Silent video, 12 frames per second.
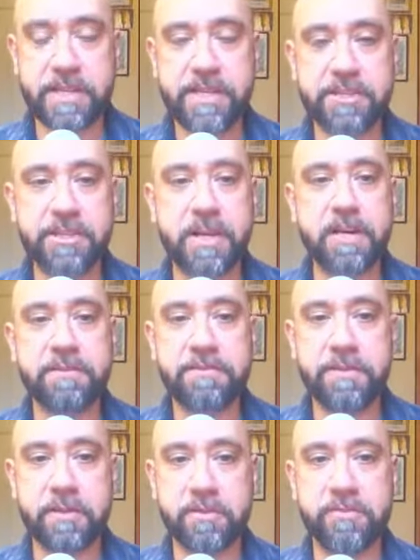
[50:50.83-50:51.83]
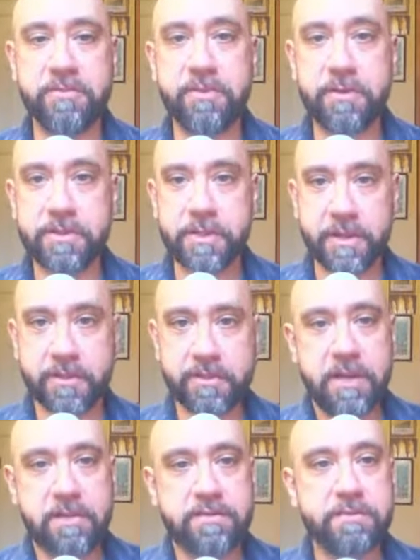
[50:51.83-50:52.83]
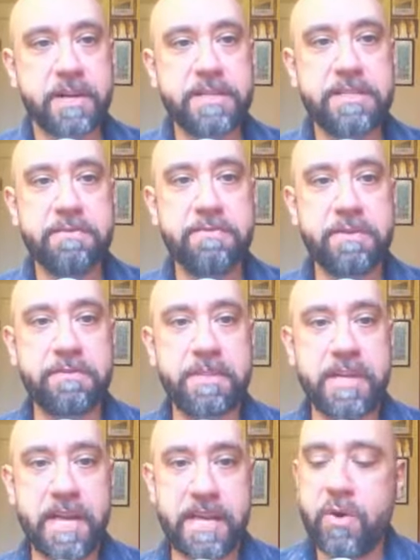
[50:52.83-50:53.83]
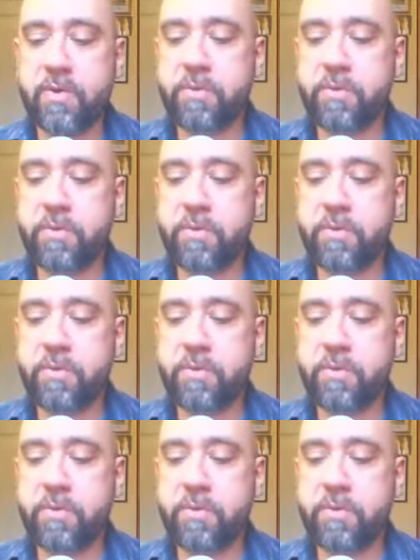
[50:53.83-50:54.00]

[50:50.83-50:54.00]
Hitchcock film Vertigo from 1958,